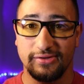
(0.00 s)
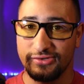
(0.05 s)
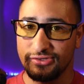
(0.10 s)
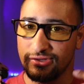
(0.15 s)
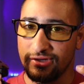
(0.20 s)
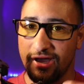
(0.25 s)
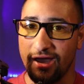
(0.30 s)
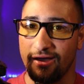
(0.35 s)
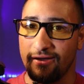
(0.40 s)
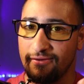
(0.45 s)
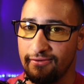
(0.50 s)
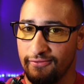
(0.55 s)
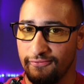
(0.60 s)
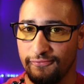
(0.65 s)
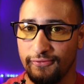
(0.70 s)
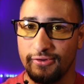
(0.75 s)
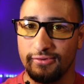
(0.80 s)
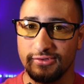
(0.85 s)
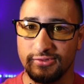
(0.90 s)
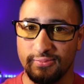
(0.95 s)
So yeah,
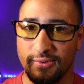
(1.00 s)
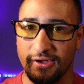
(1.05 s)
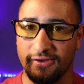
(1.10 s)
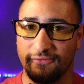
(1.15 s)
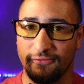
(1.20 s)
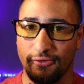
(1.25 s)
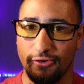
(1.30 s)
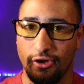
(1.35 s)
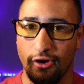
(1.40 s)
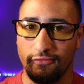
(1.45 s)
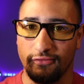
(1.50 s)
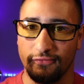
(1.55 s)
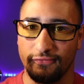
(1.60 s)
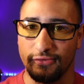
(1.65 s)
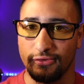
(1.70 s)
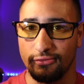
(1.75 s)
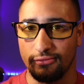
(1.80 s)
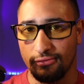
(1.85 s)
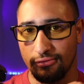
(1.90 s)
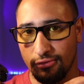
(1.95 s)
Freedom Spec for an overview,